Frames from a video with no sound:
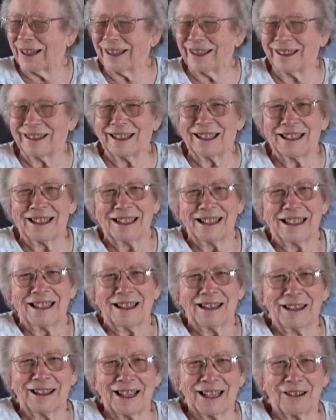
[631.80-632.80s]
Why
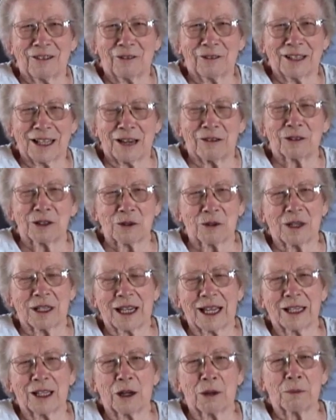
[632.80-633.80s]
that that was
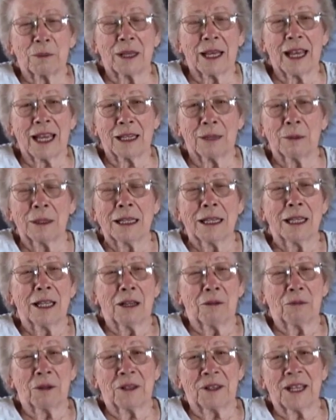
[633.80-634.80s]
what I got paid.
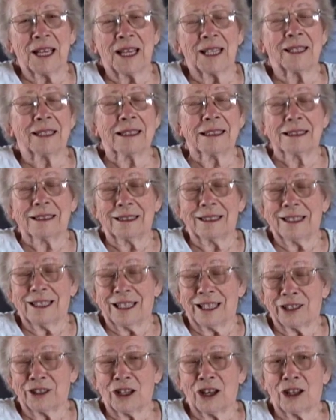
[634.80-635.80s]
But then
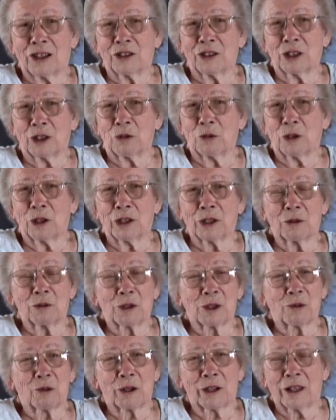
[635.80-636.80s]
a dollar and a quarter
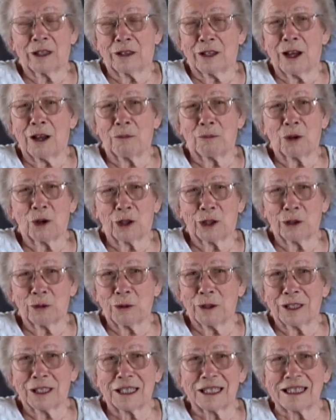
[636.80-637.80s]
was worth a lot more
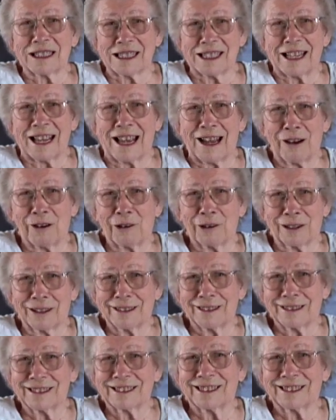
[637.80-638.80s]
than what it is now.
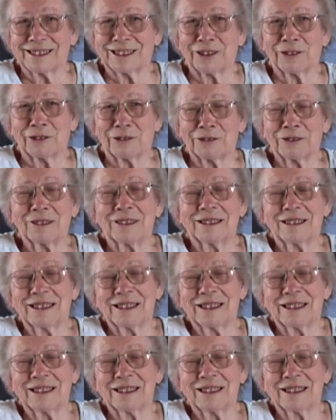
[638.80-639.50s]
Mm -hmm. So